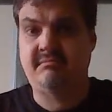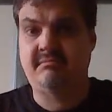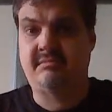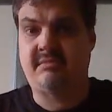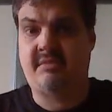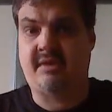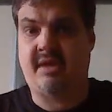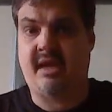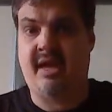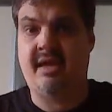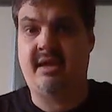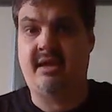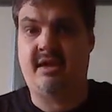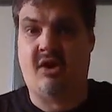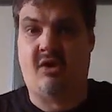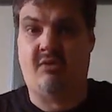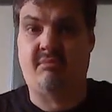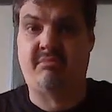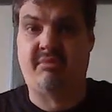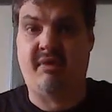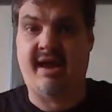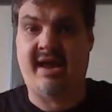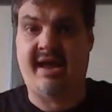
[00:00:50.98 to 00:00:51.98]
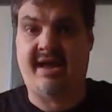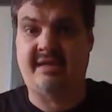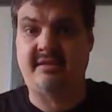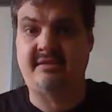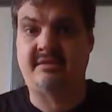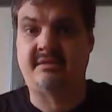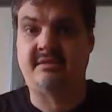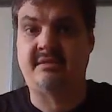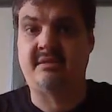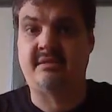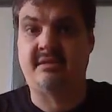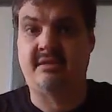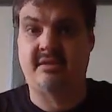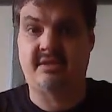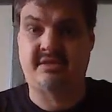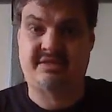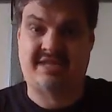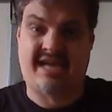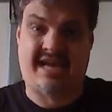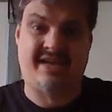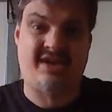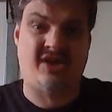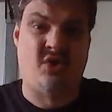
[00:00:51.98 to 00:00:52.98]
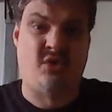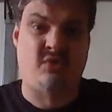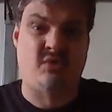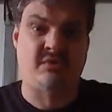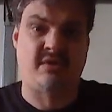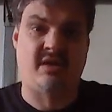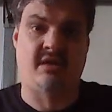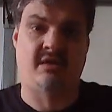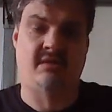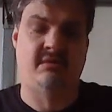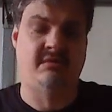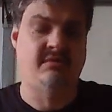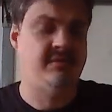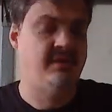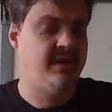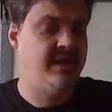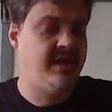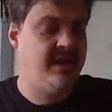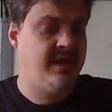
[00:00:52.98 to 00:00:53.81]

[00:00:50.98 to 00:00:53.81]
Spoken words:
okay, called brass. Looks kind of gold colored.